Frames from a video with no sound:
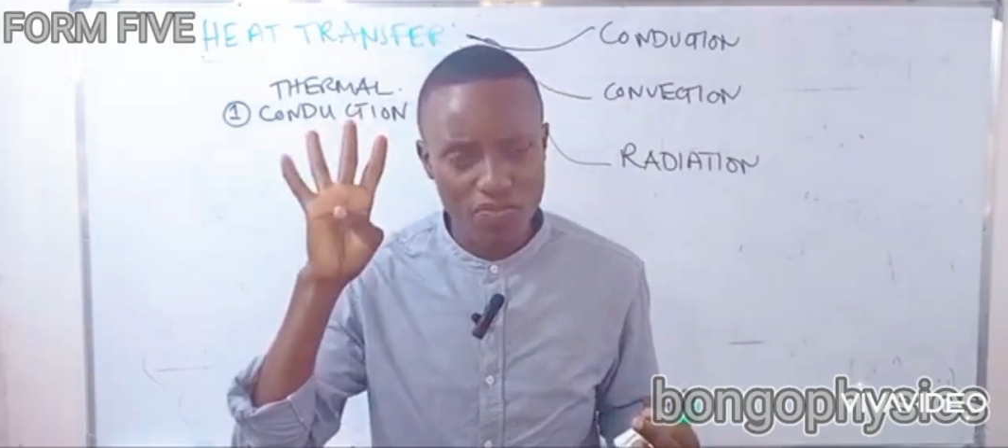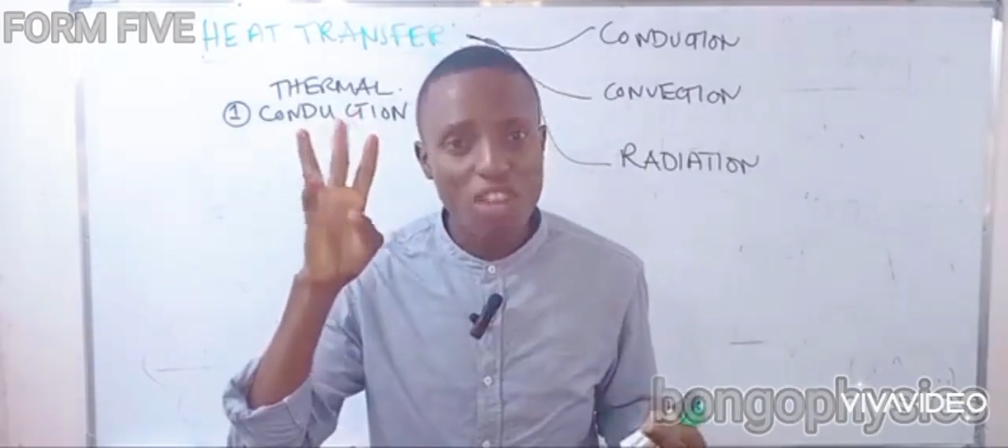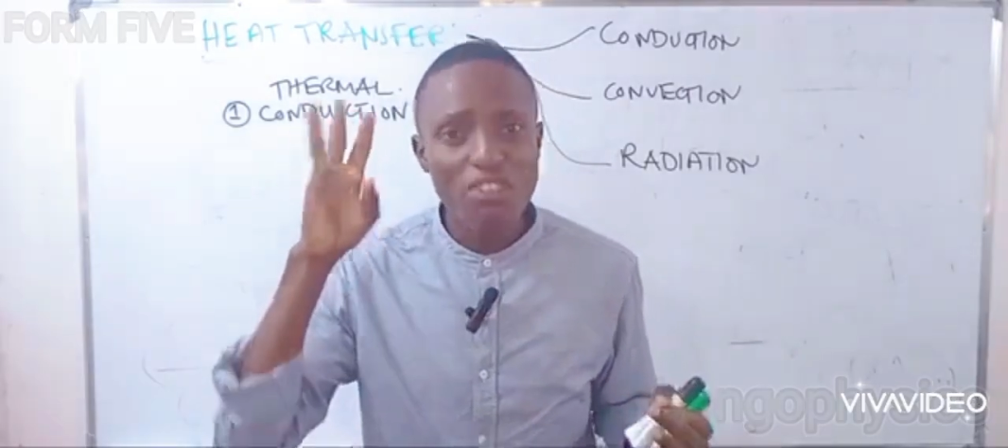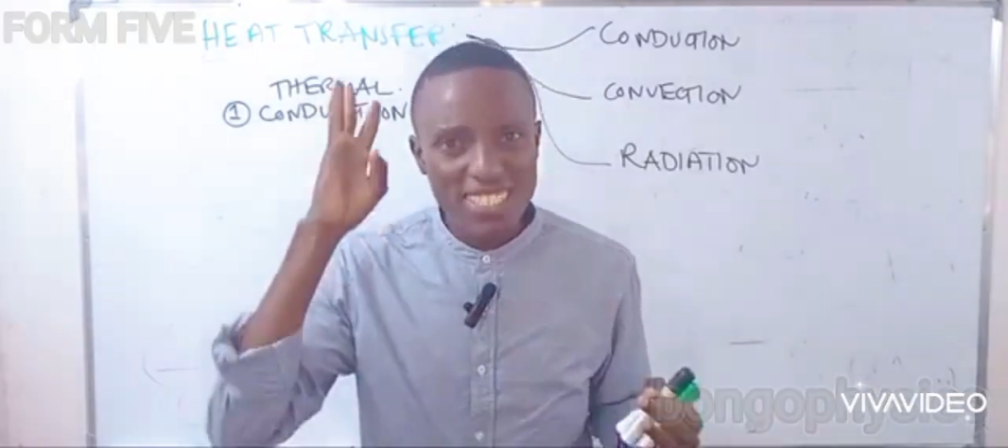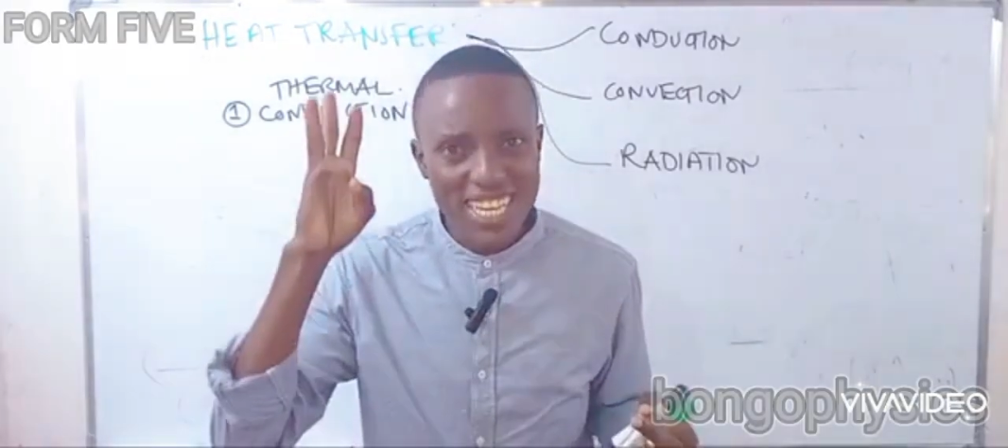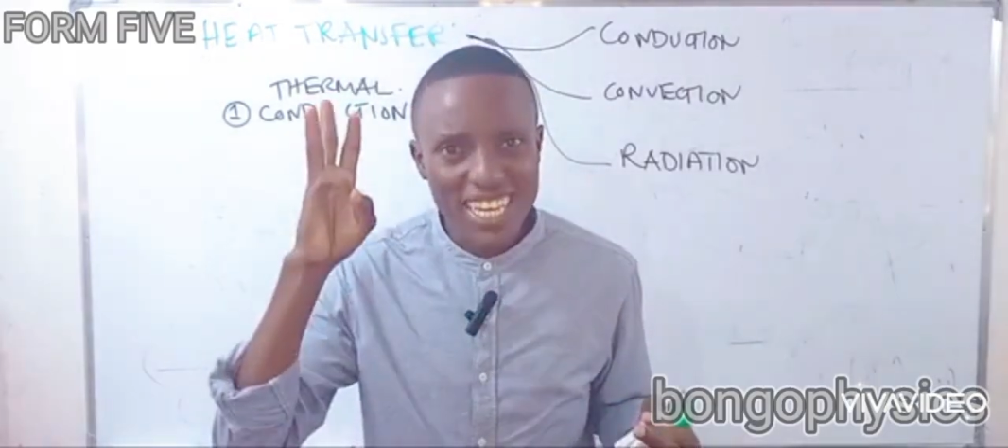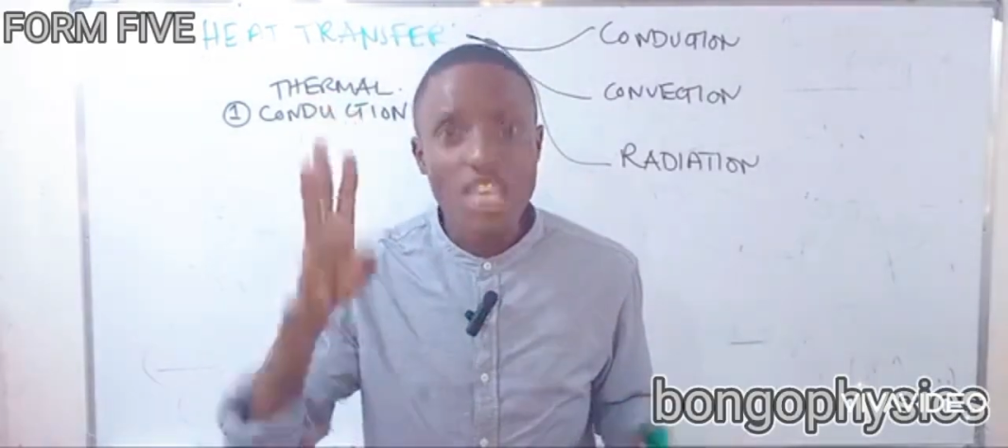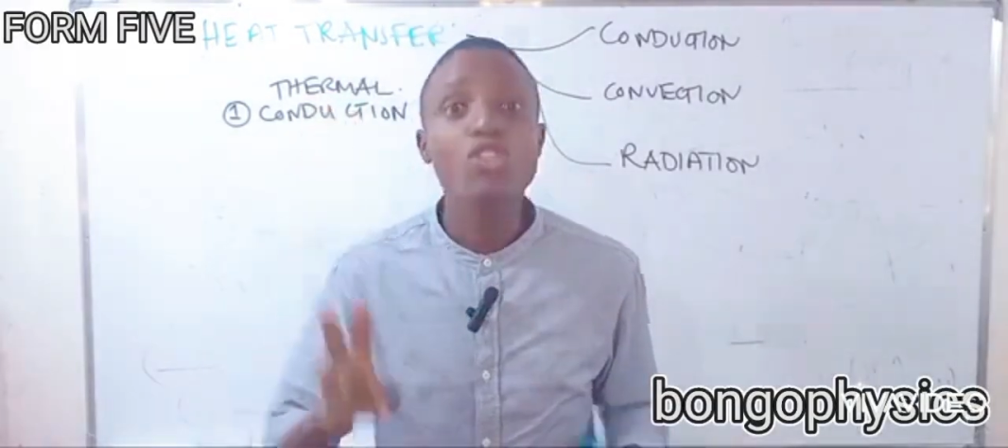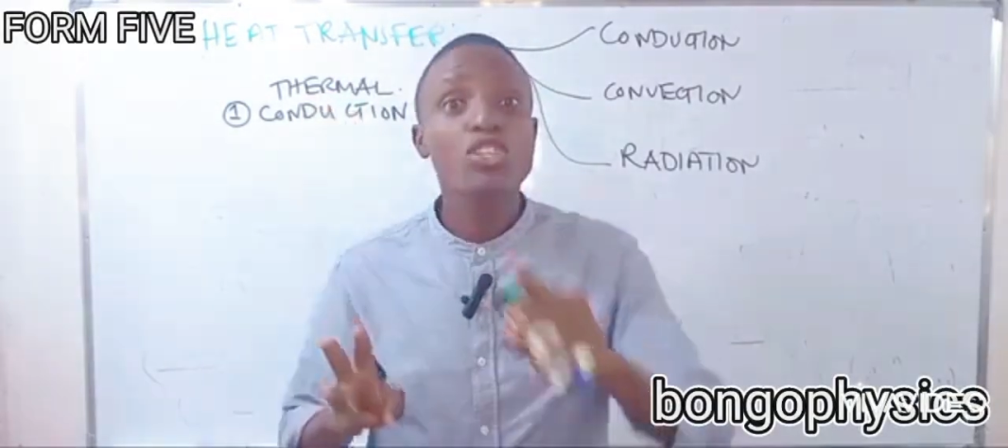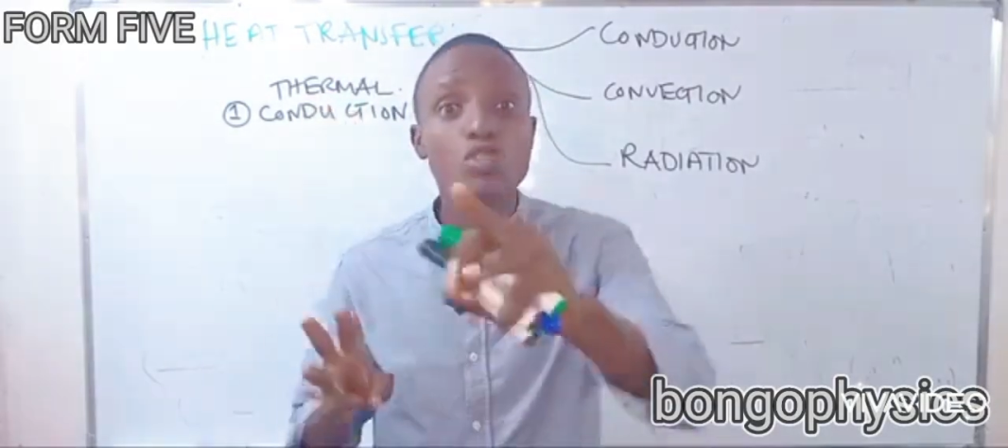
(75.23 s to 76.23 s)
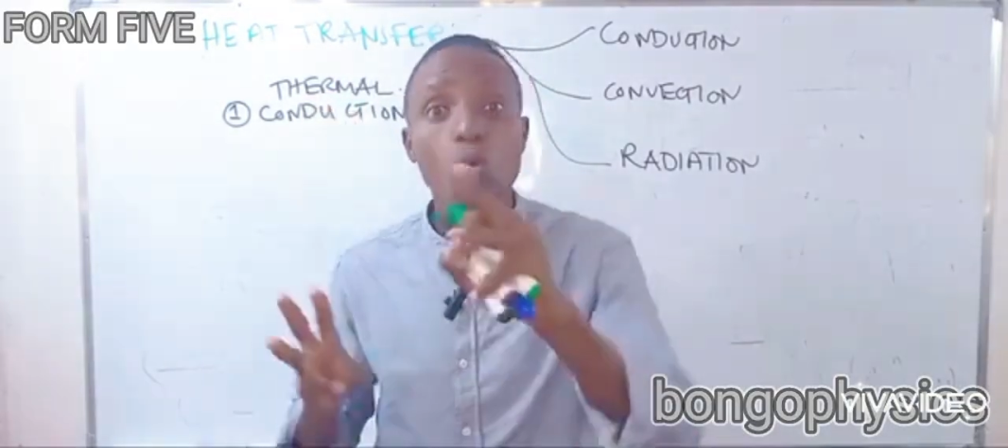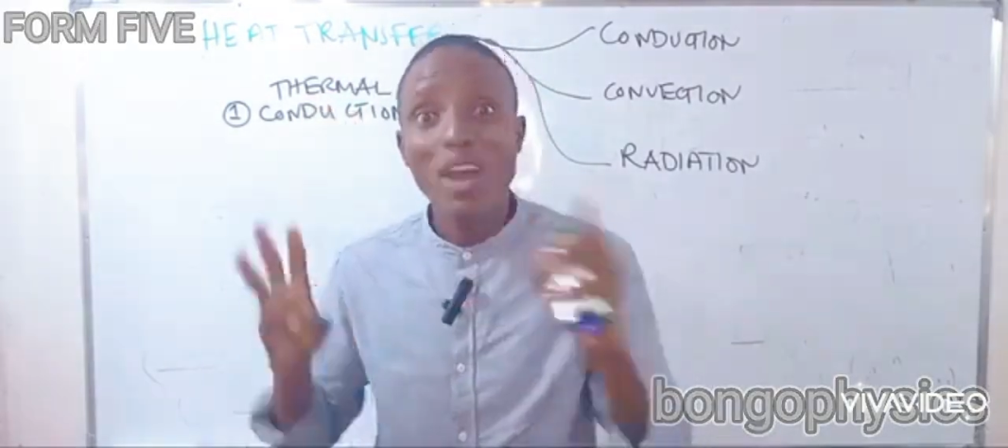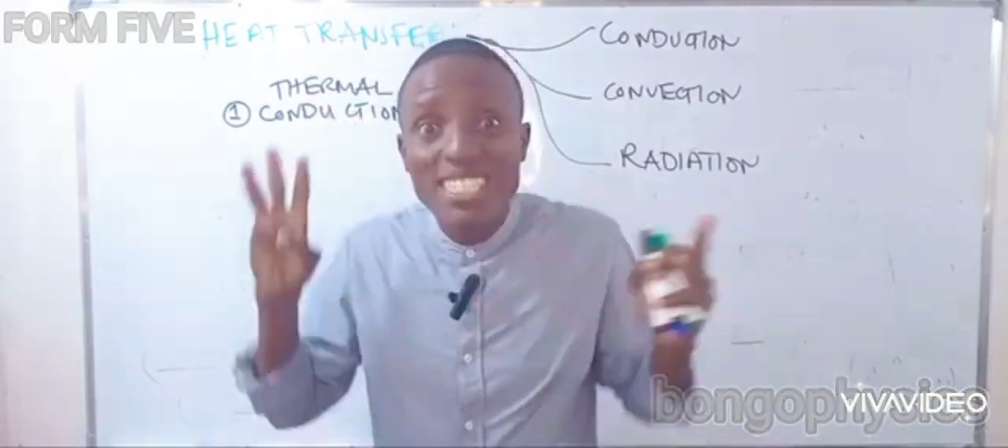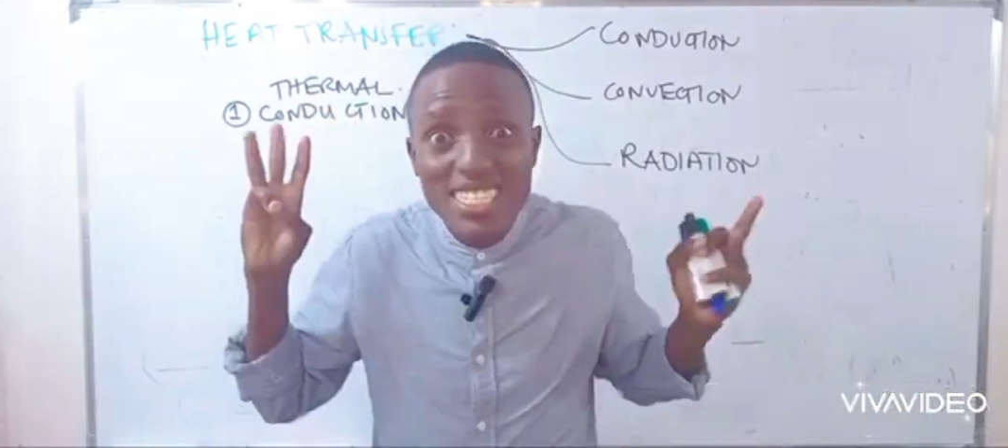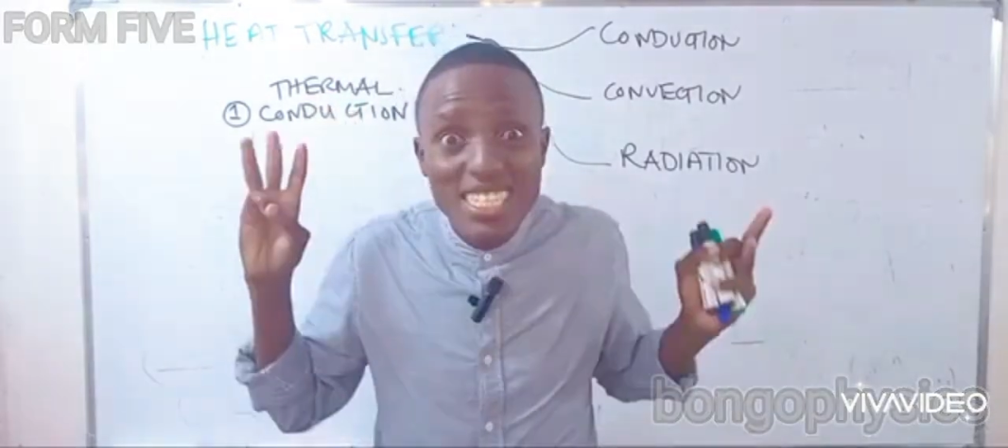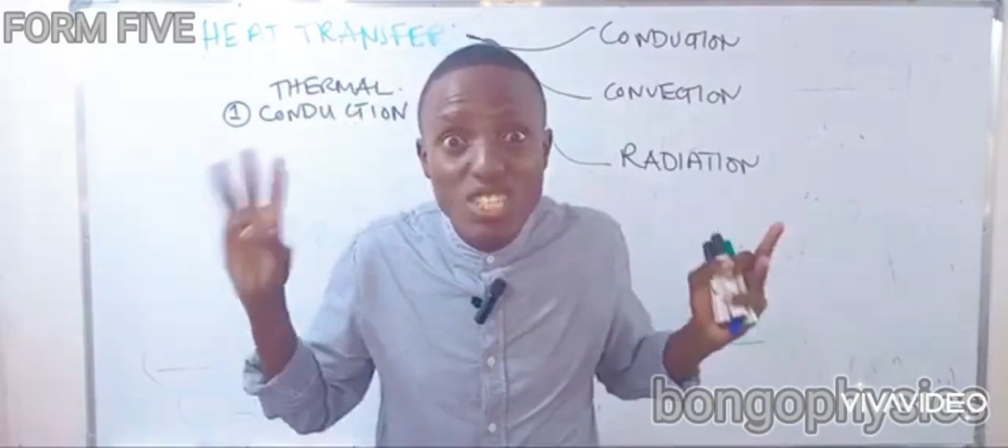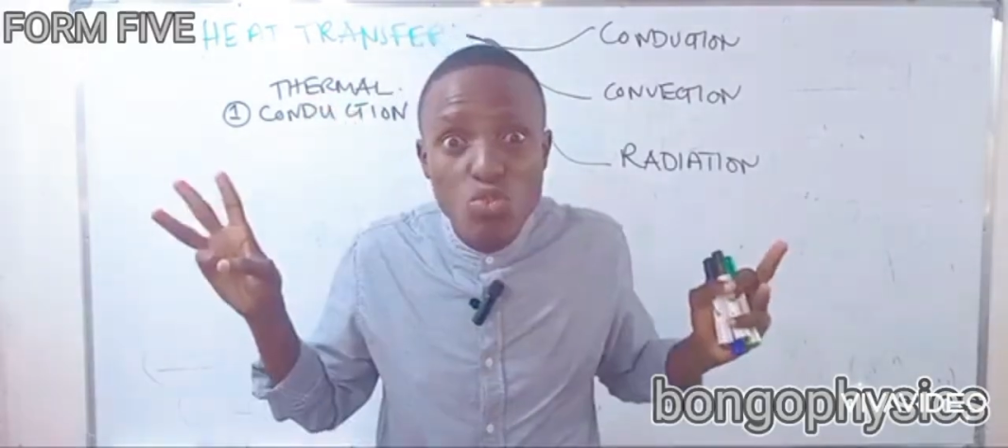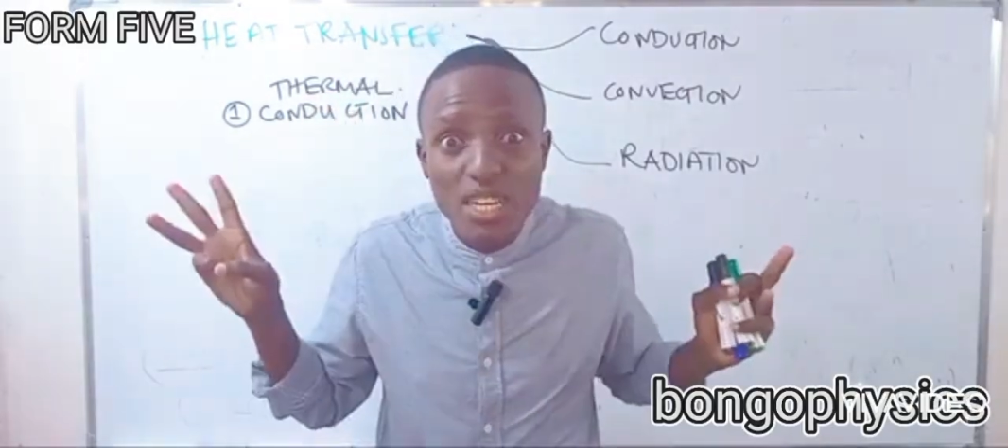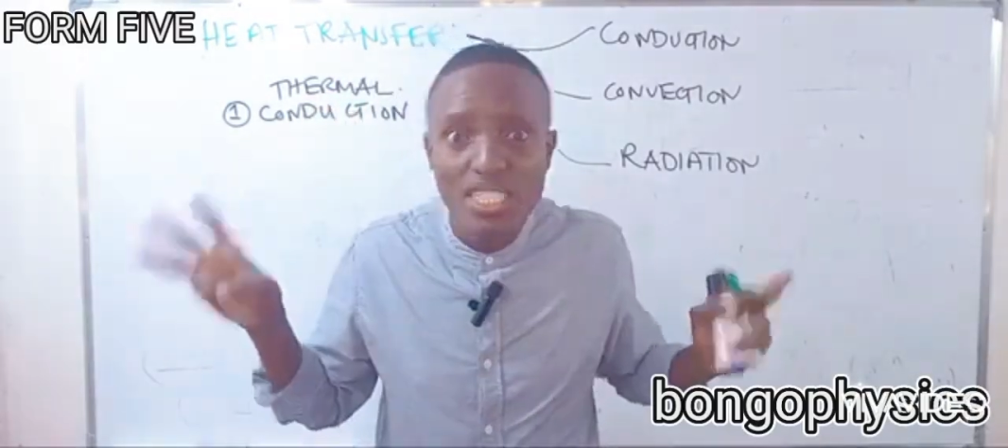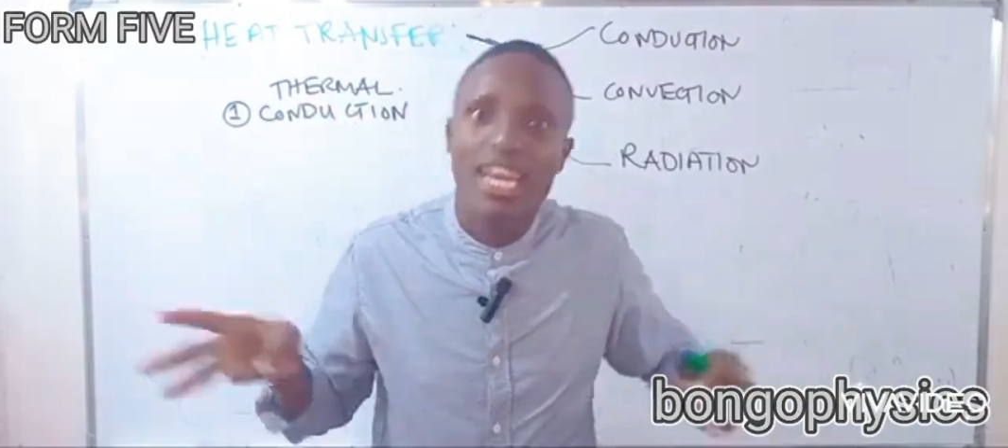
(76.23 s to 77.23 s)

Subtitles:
First thing, you need to know what is insulator